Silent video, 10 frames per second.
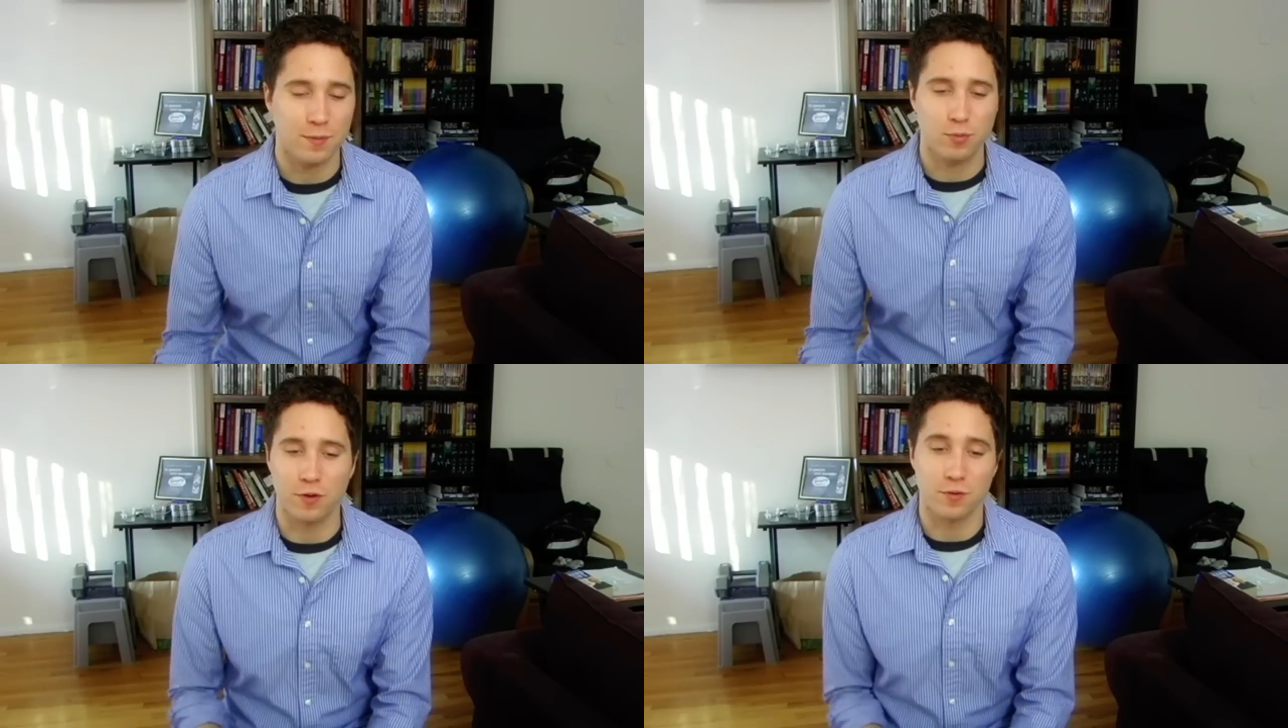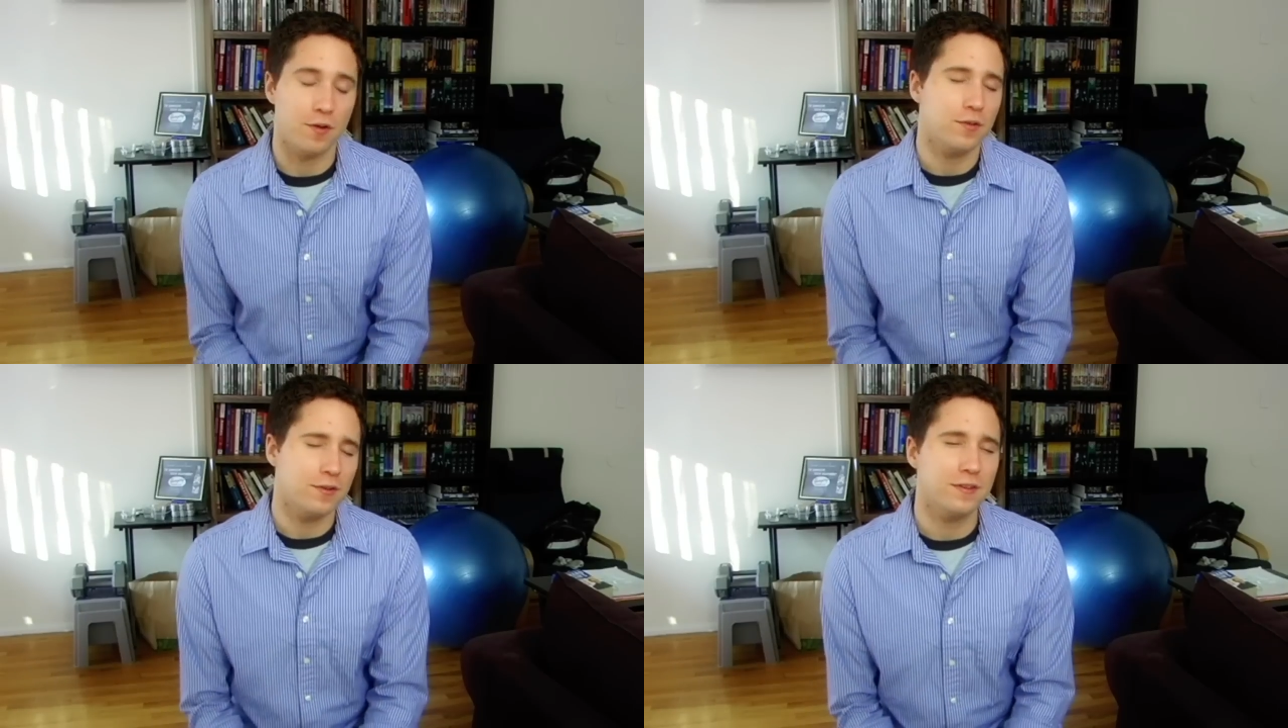Cut Pro.
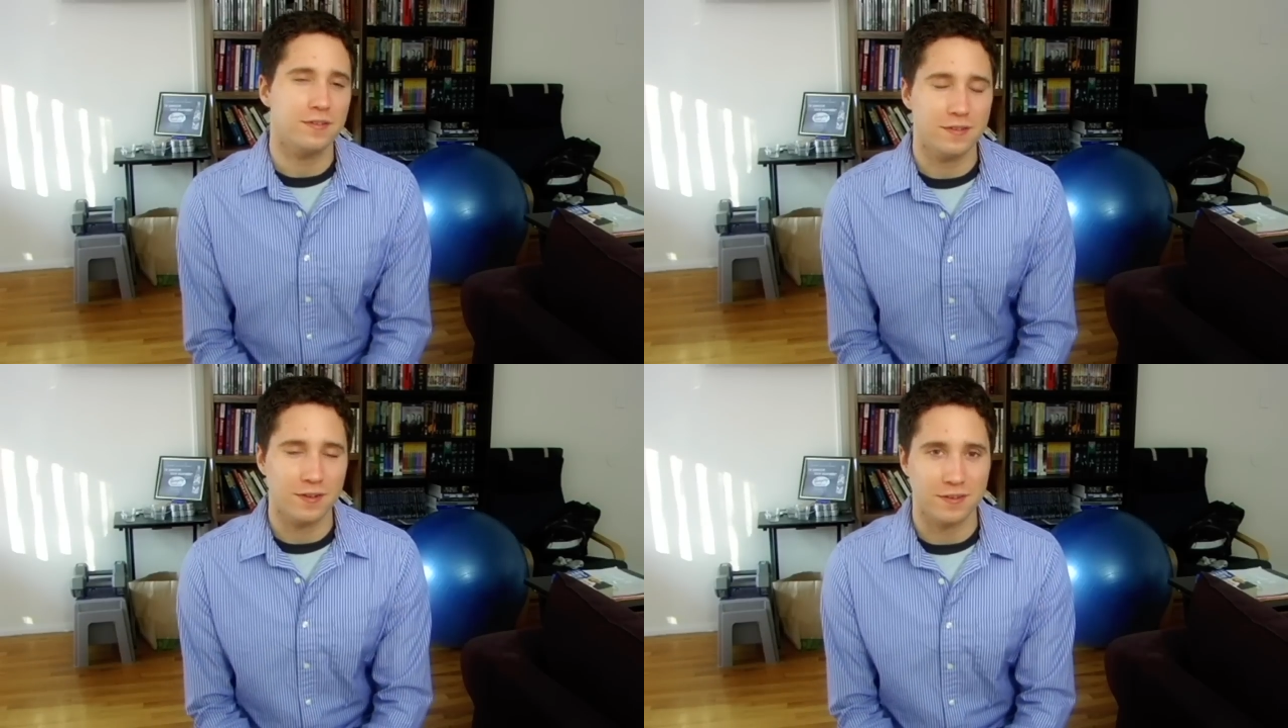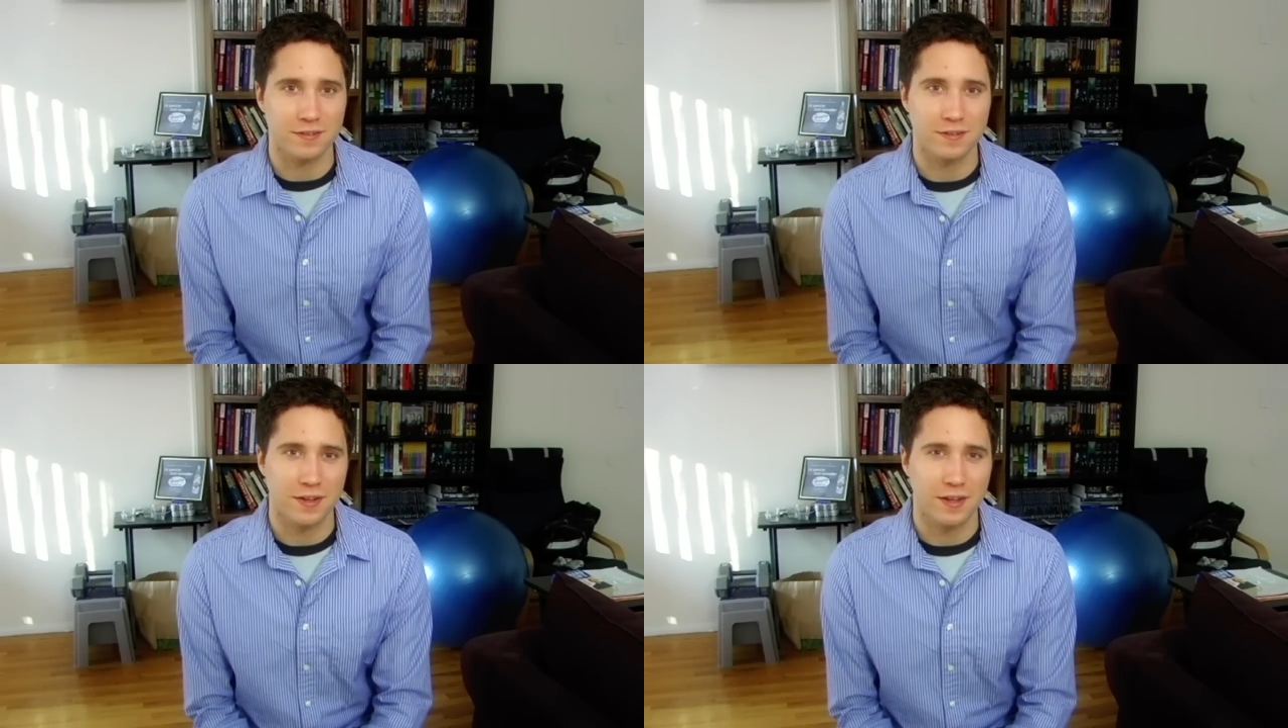No, you can
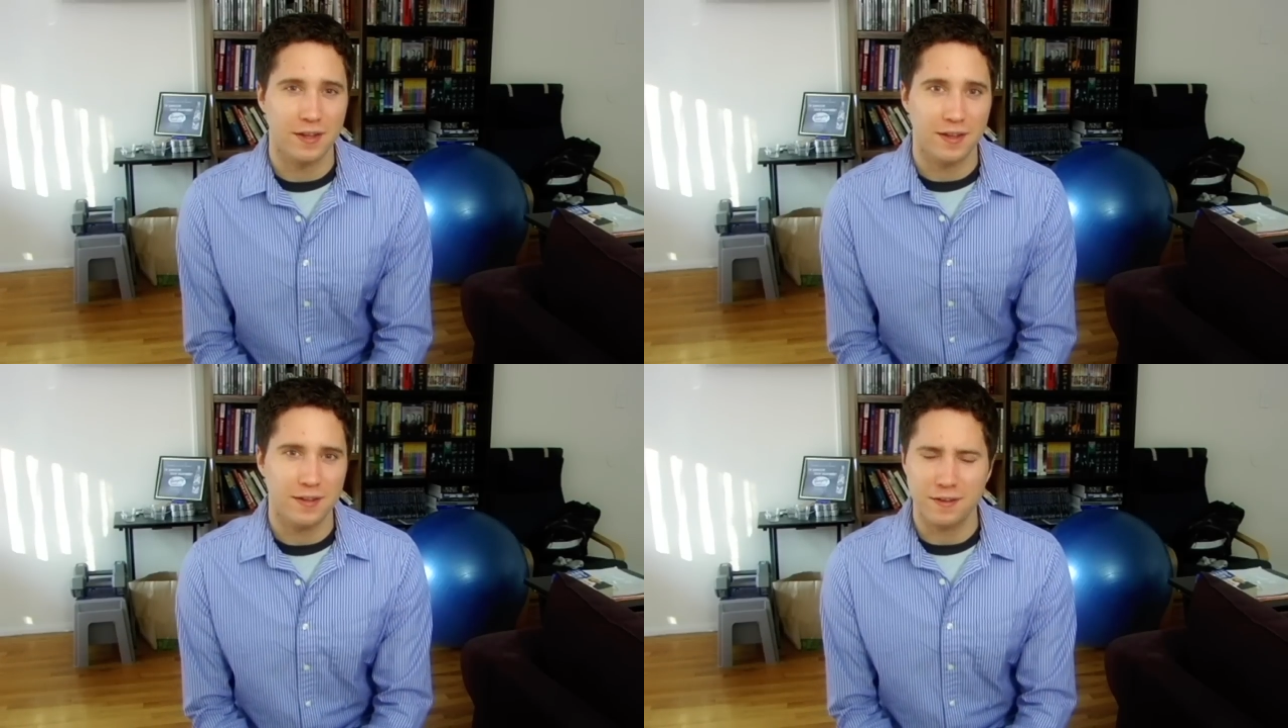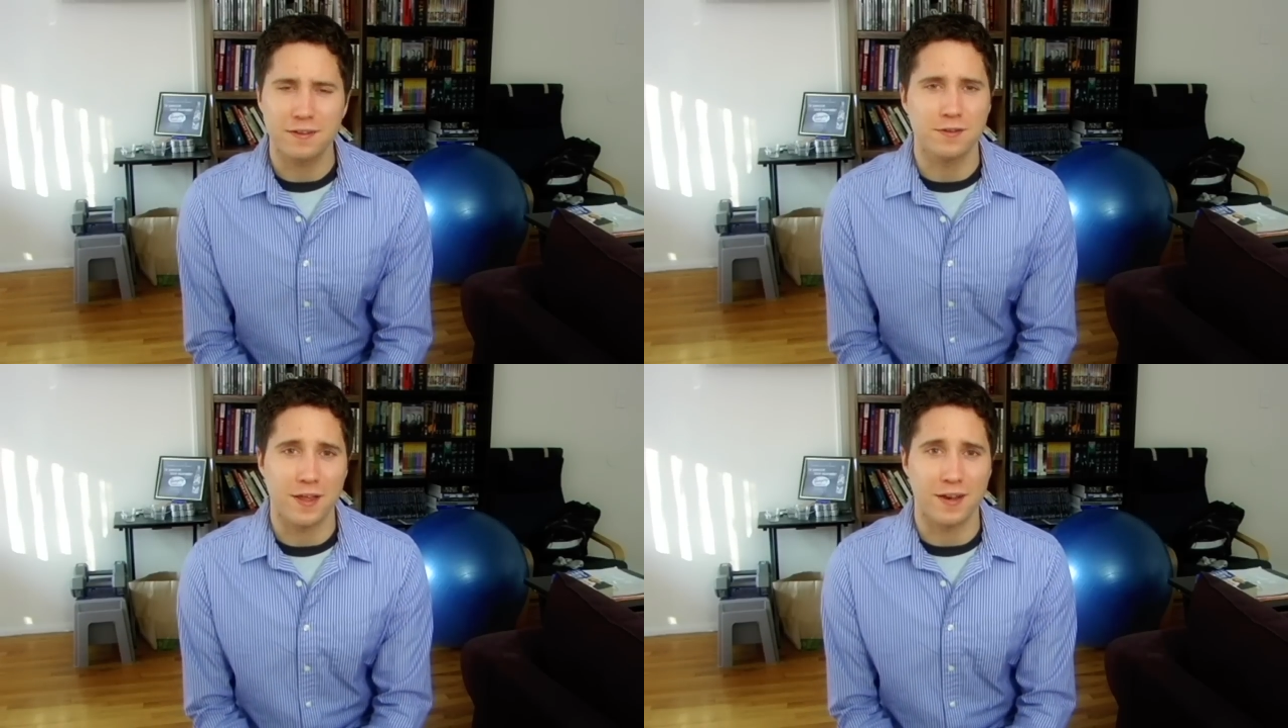
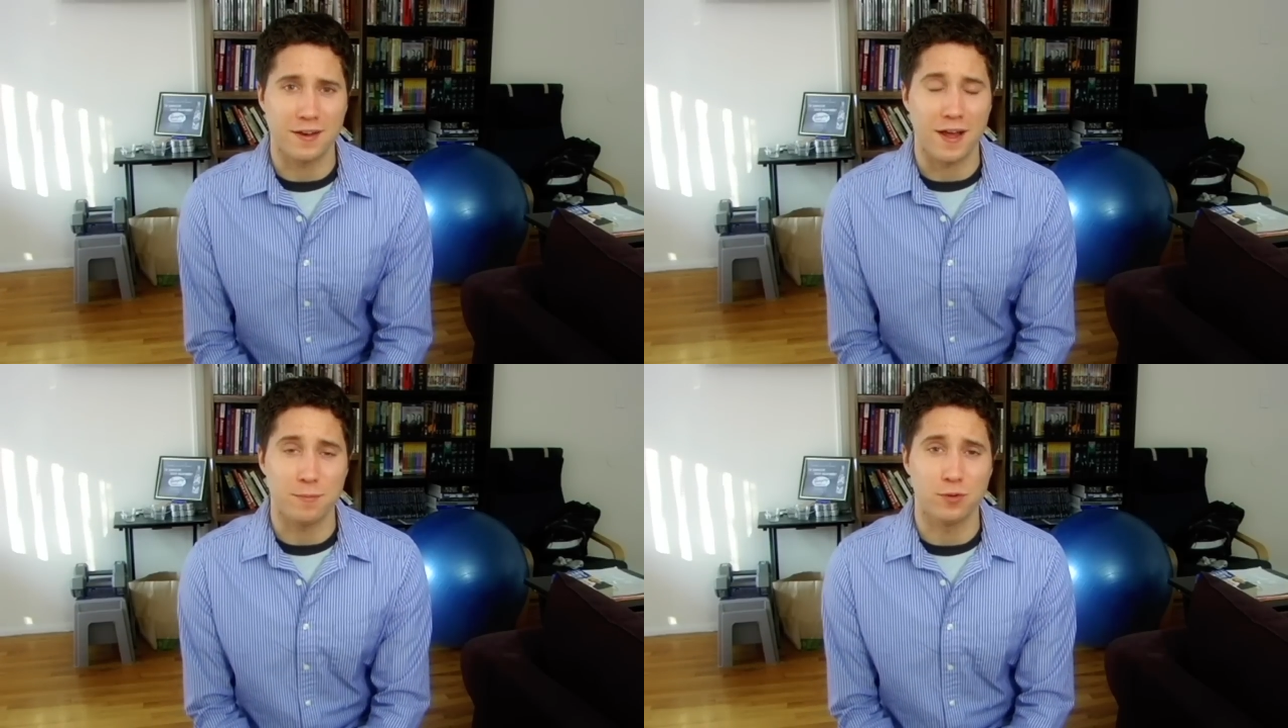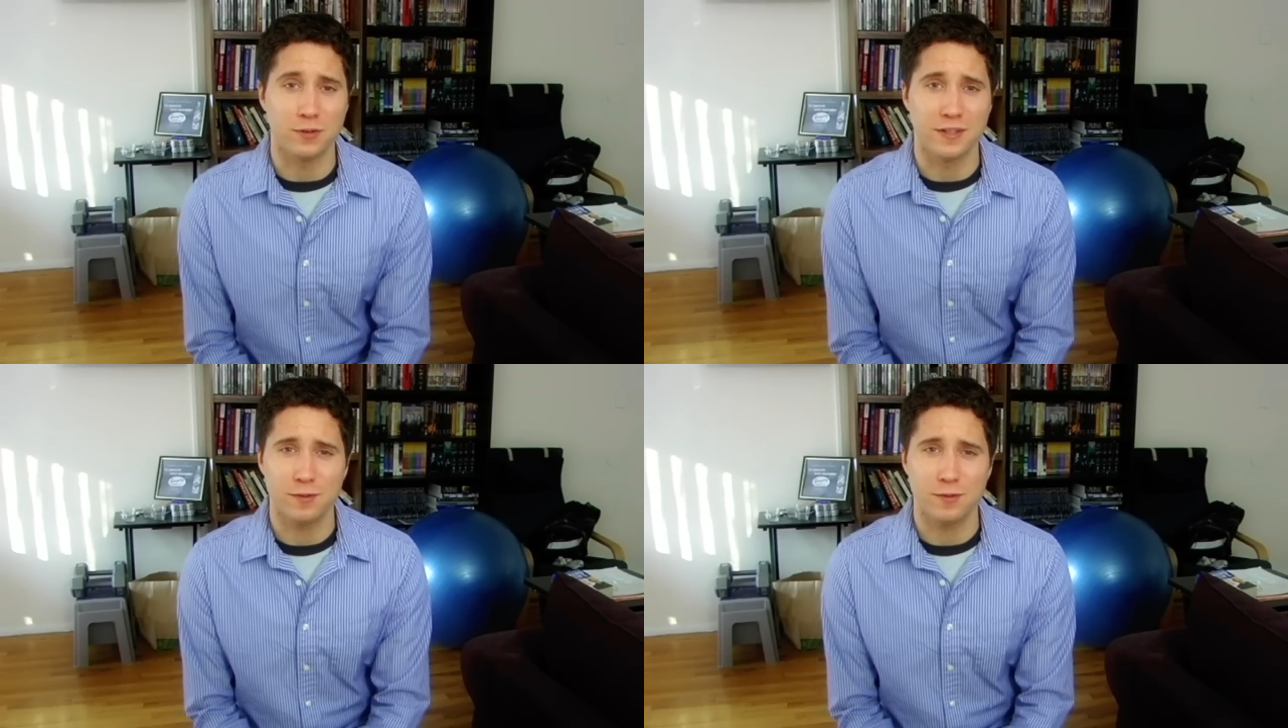do that in iMovie.